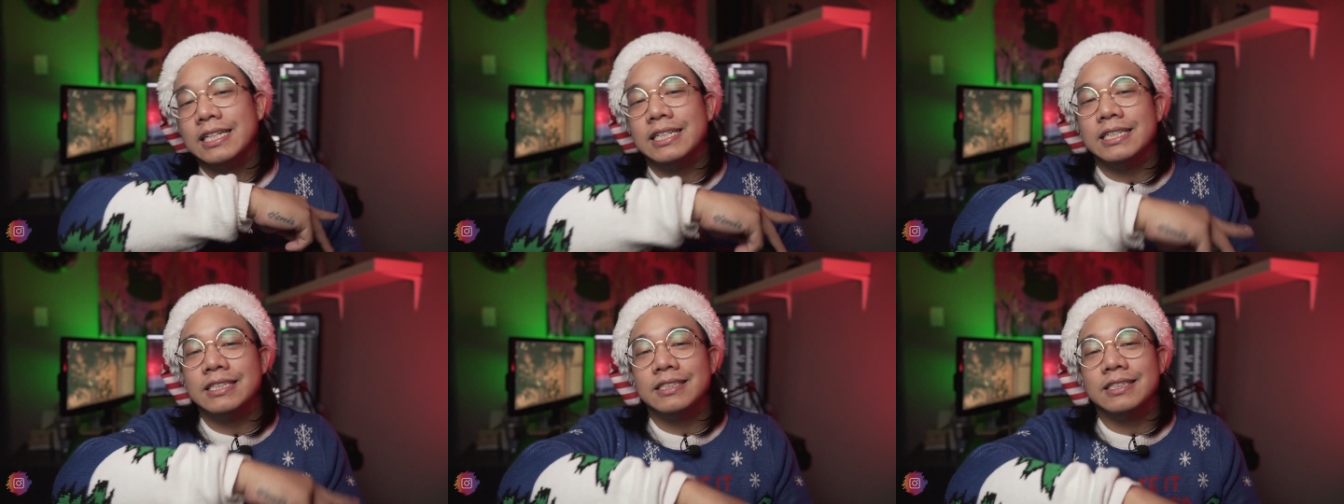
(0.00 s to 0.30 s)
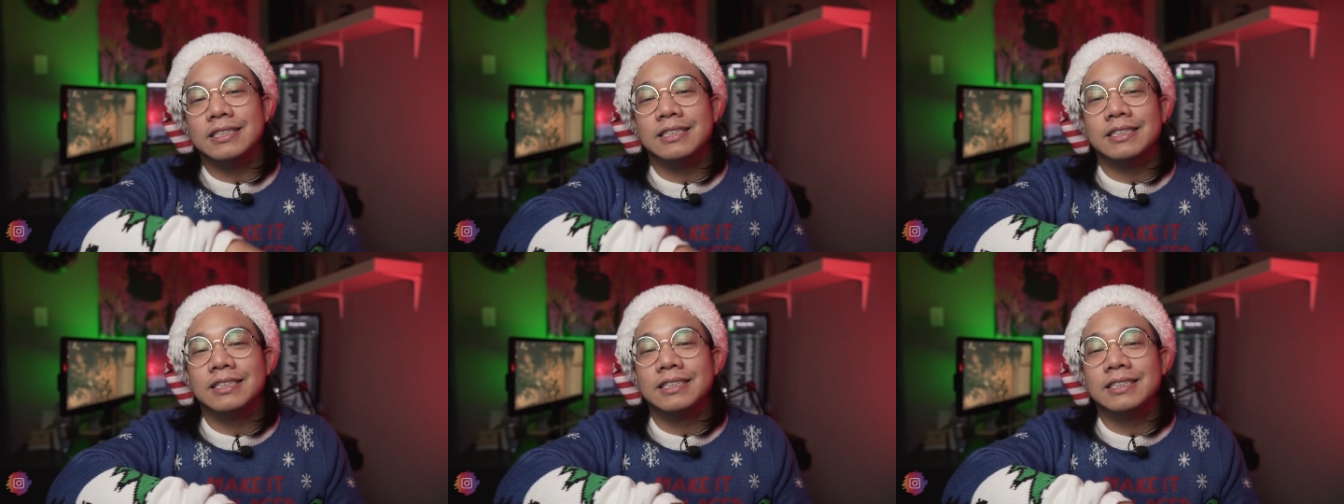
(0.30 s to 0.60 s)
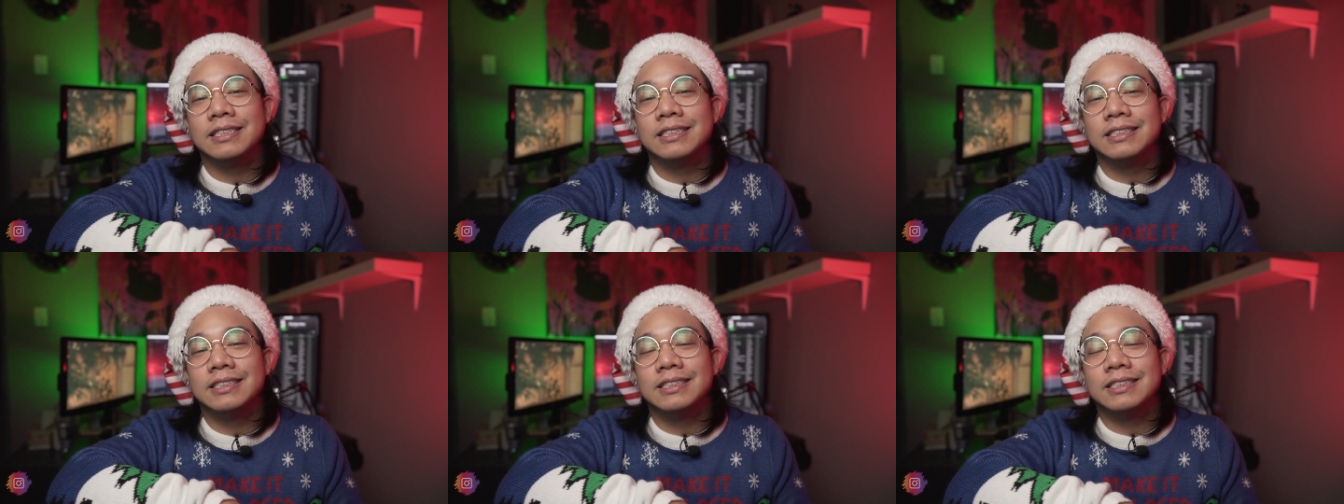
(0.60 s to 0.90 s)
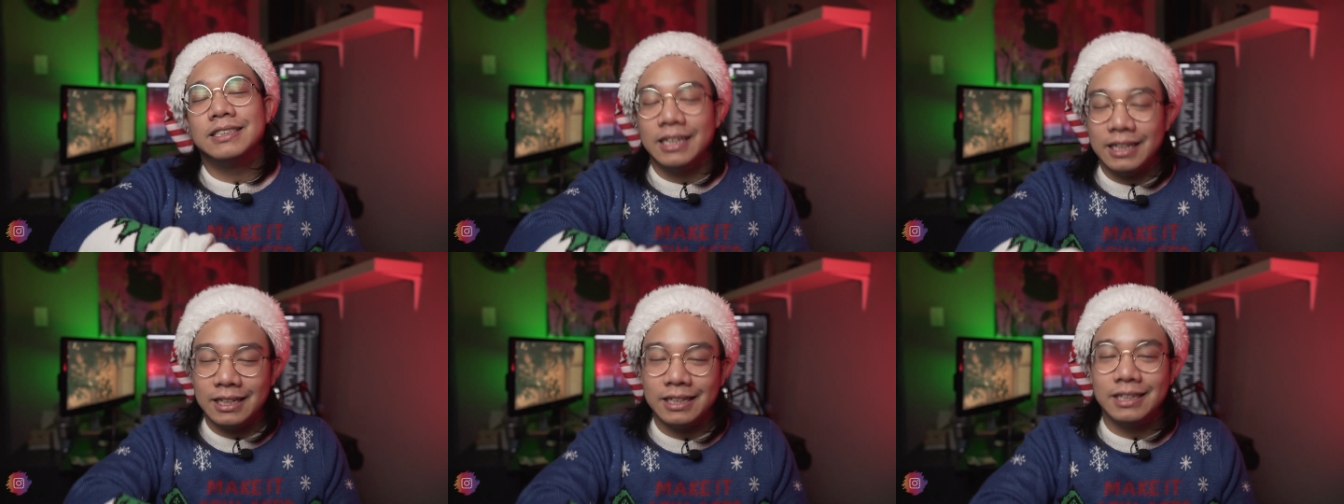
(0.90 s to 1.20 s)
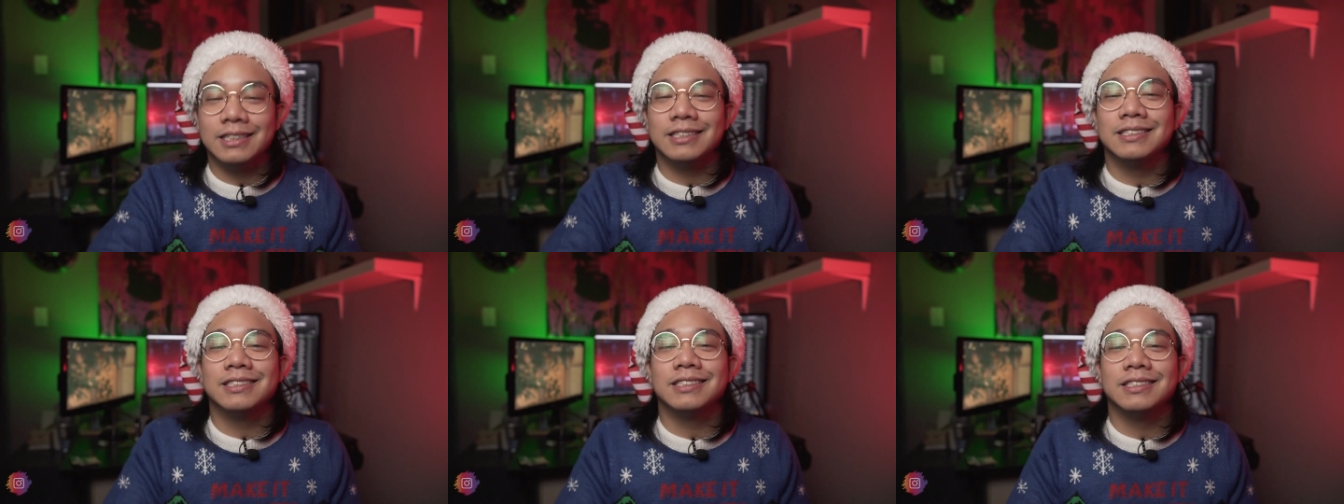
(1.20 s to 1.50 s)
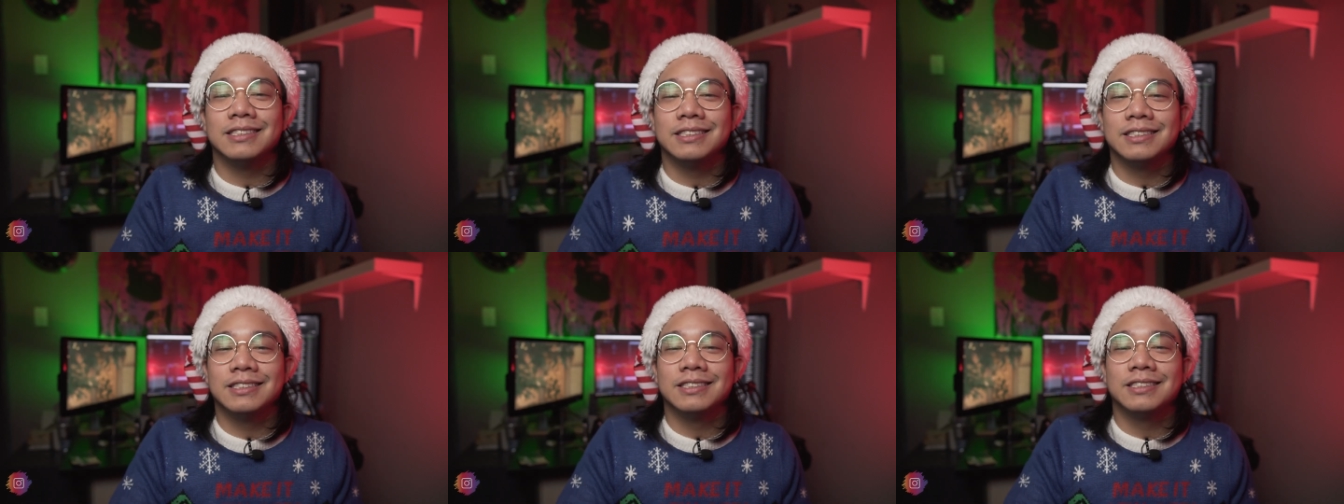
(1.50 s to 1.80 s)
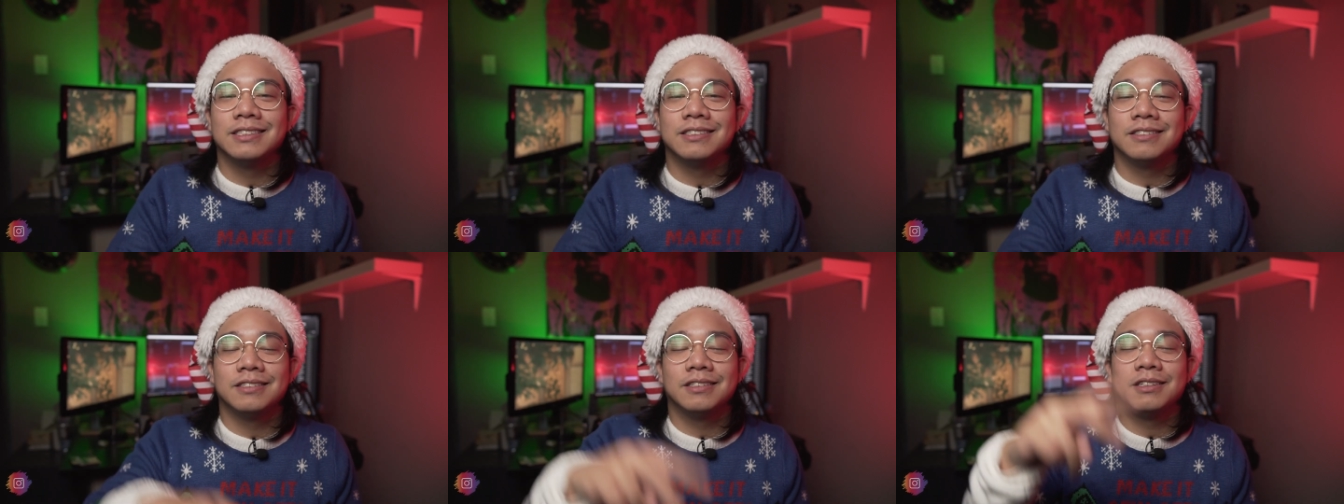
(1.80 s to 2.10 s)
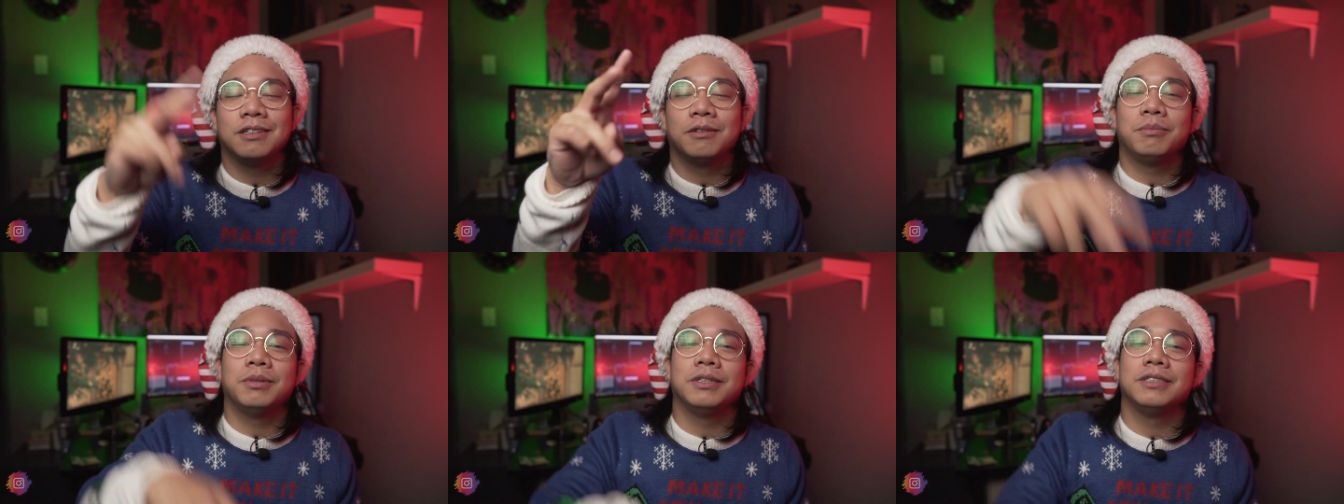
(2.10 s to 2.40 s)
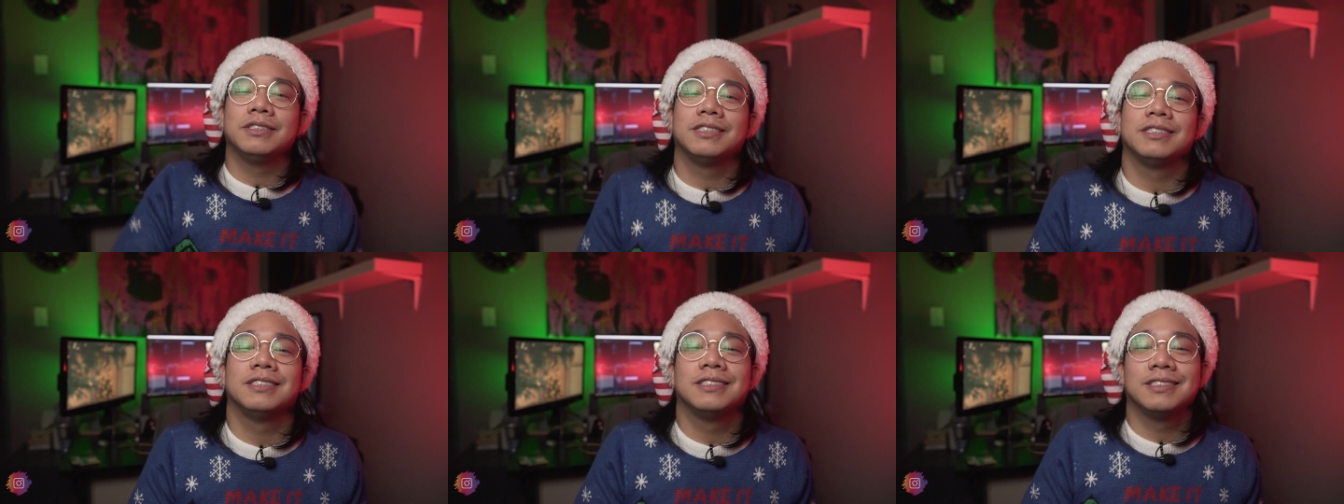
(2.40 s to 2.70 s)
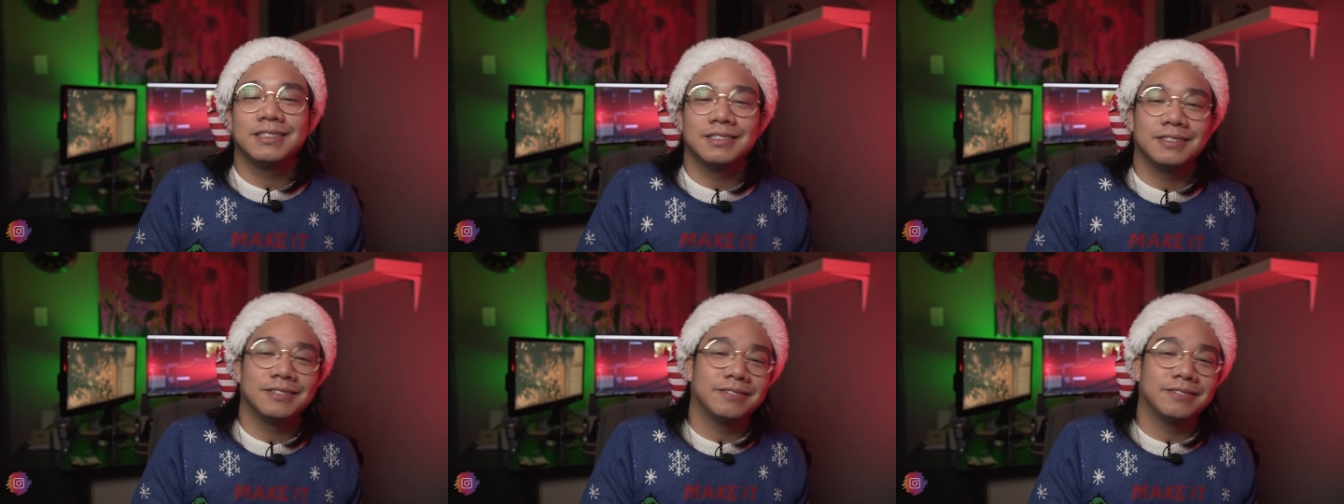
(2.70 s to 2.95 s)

it easy, take it easy. Peace.